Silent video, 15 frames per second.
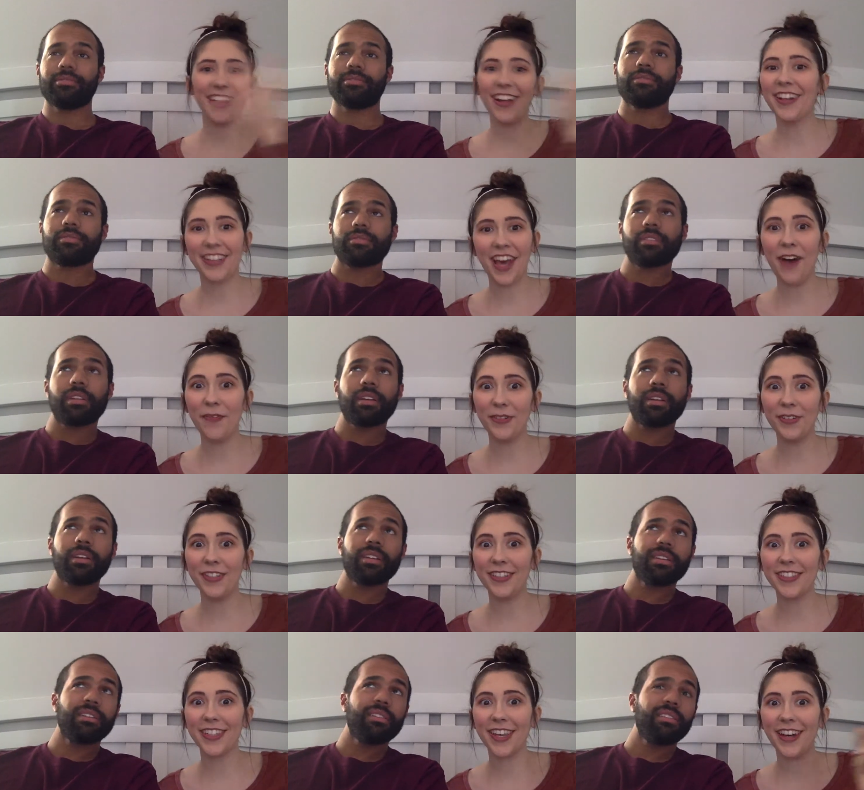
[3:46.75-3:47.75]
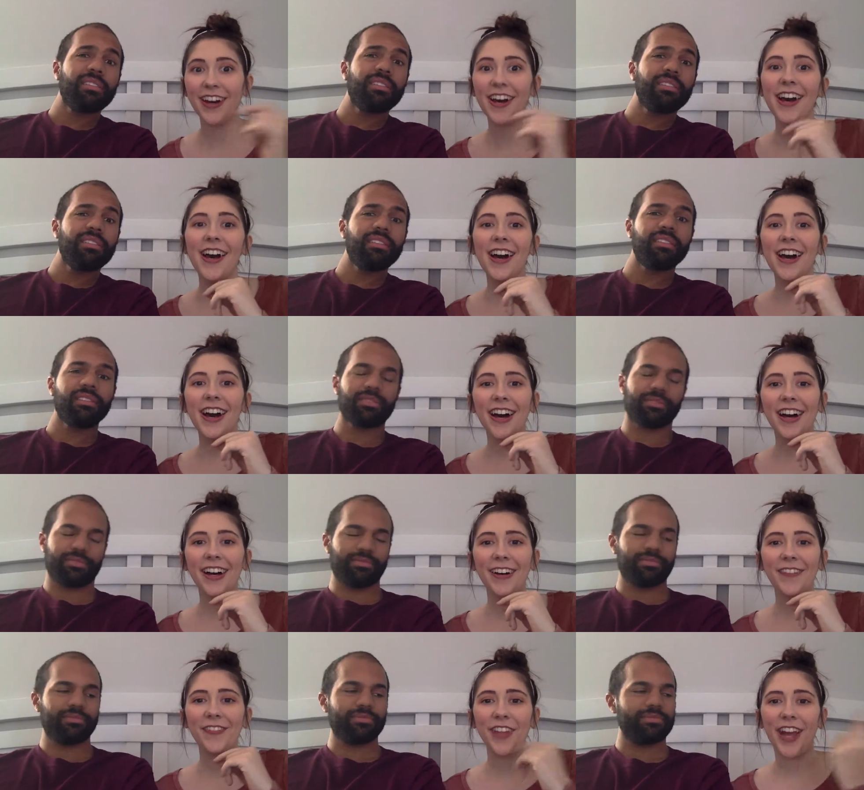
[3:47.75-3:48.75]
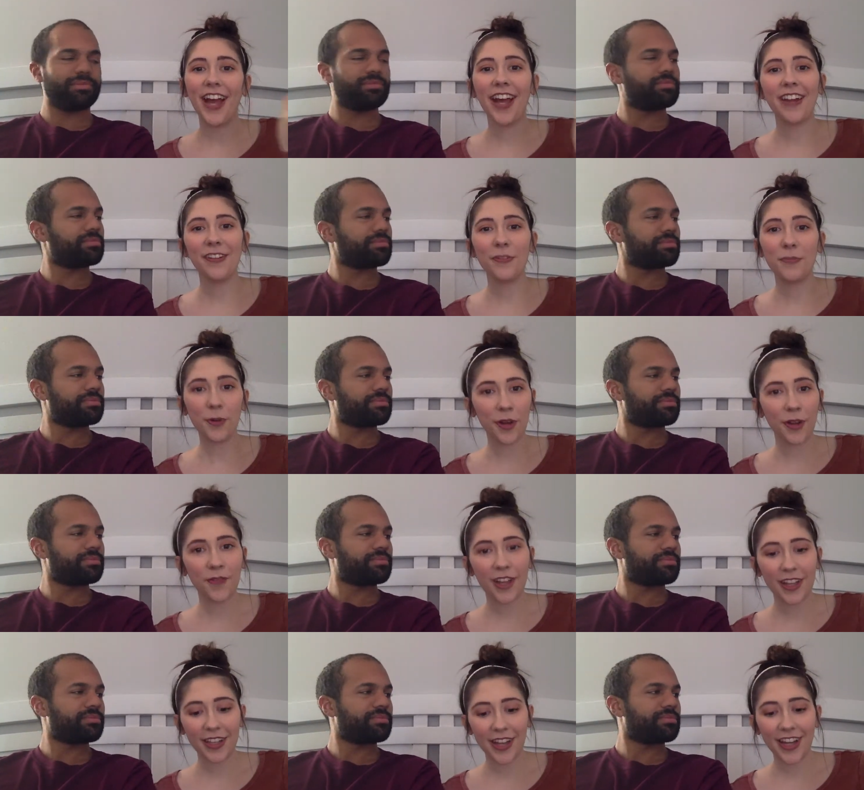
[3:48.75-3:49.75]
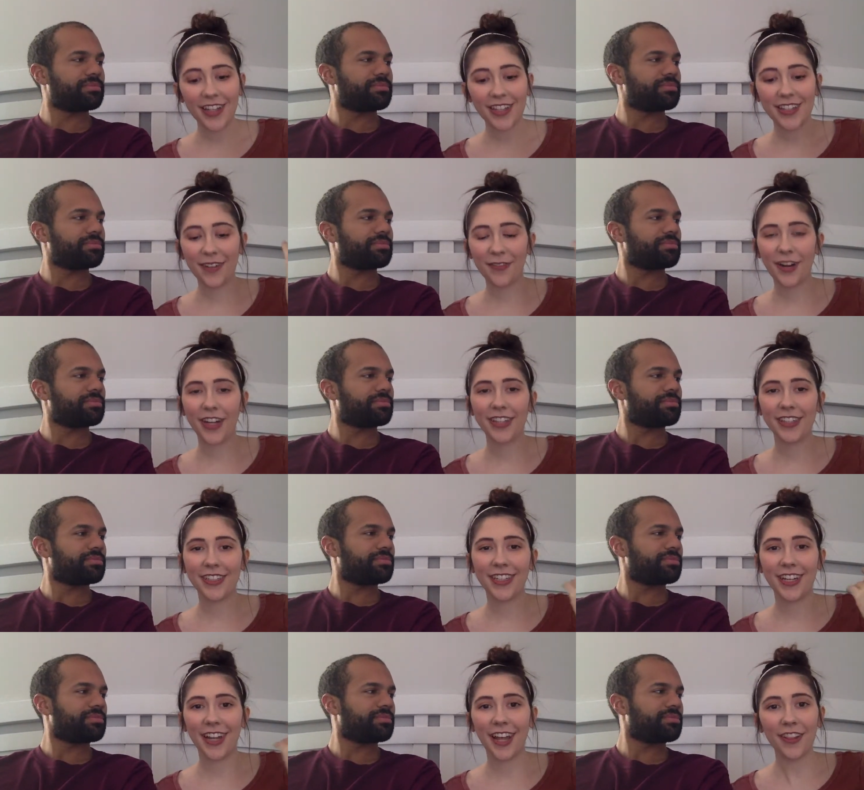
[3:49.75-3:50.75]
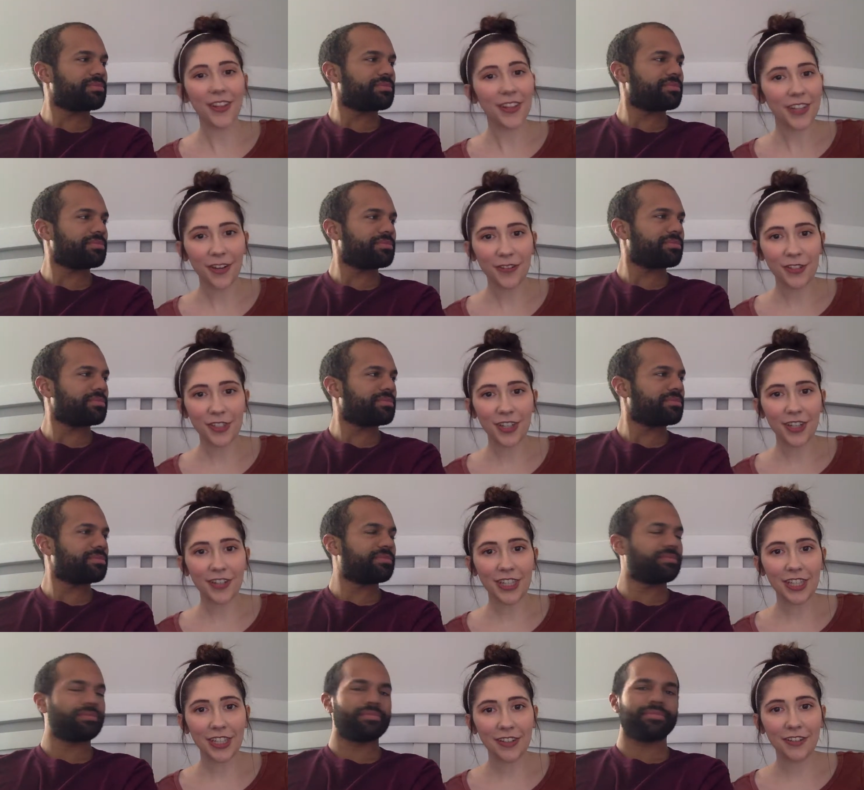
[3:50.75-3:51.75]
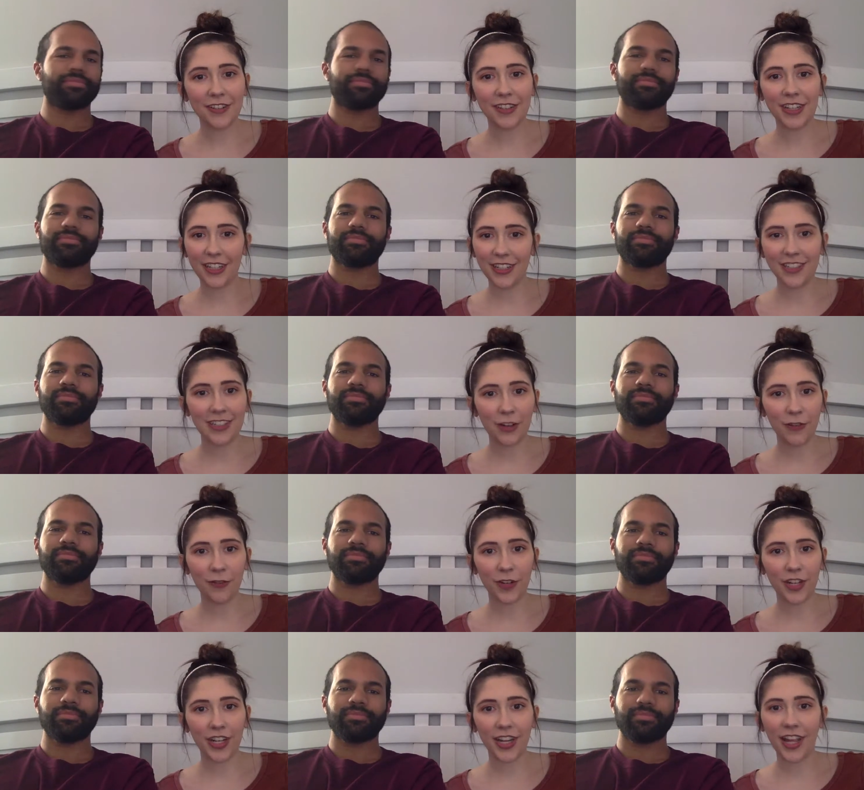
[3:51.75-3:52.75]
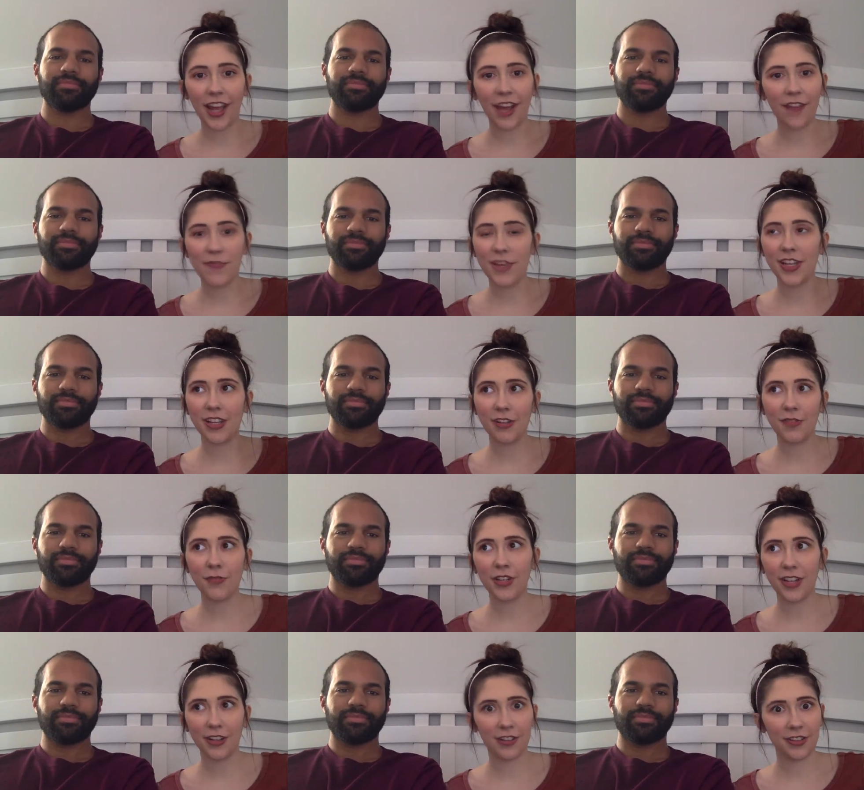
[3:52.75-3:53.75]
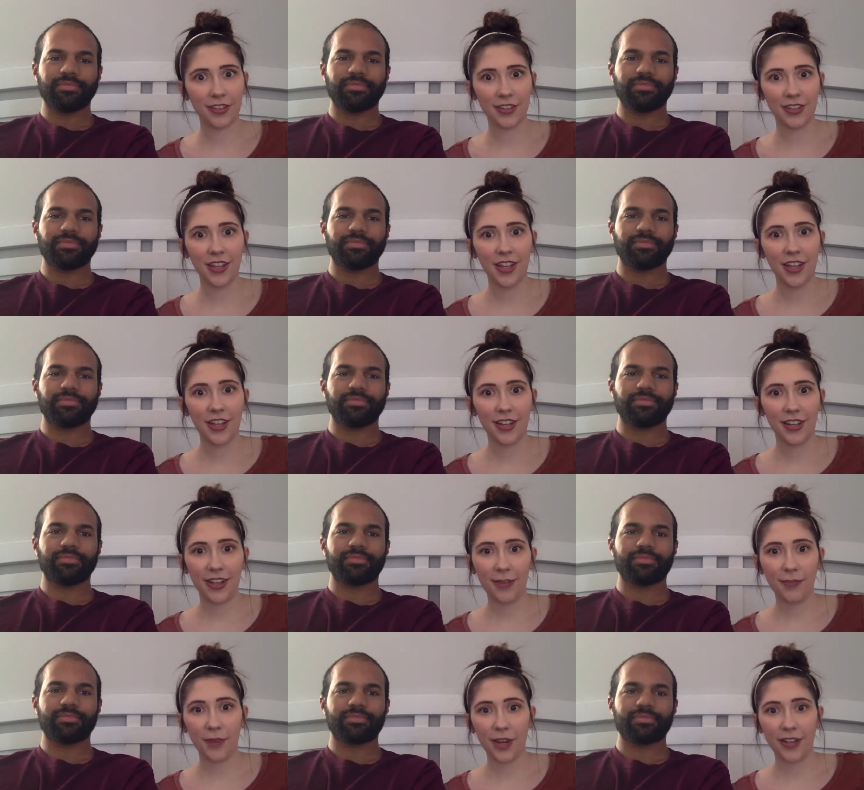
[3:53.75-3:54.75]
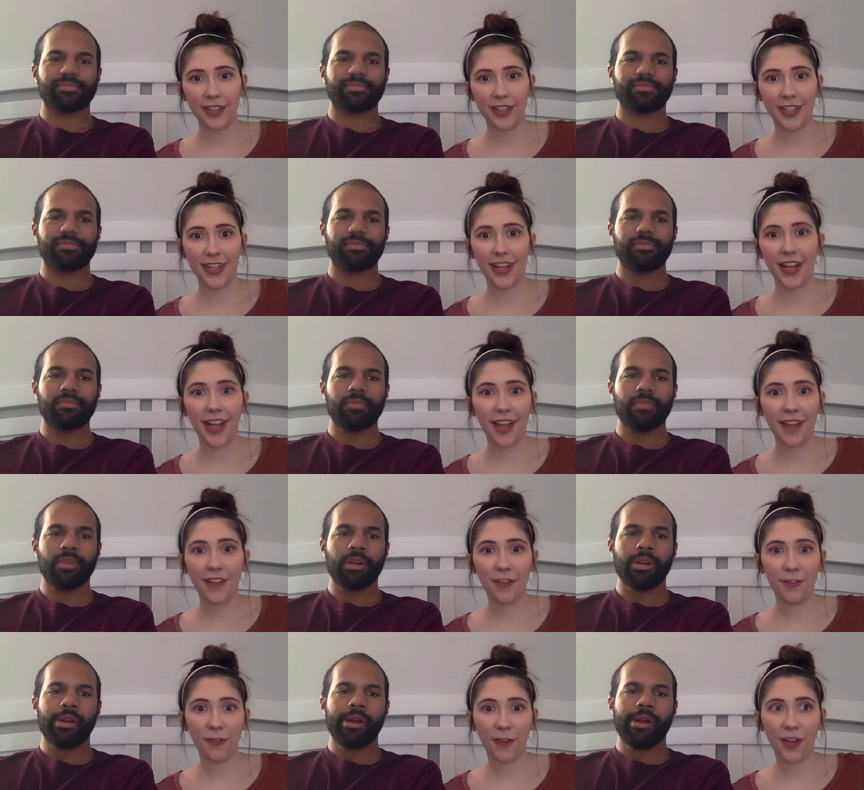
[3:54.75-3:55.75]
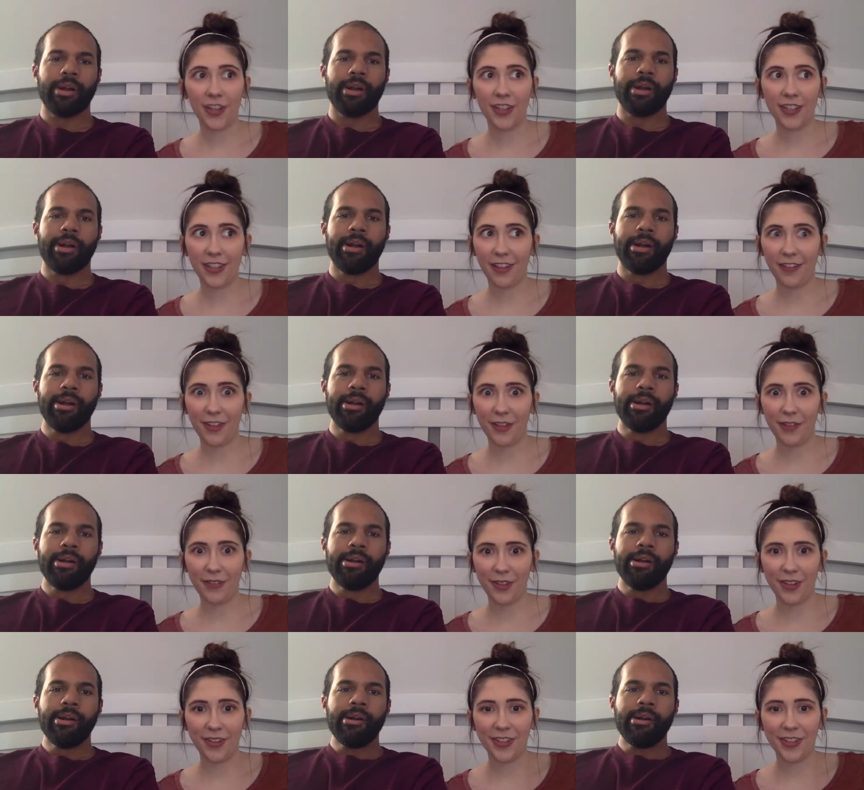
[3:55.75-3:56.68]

Speaker 1: a couple years ago. Um, I had a little boy in my class named Rylan, and I thought that was so cute and different. And I haven't met anyone else named Rylan, and I haven't even ran into that family.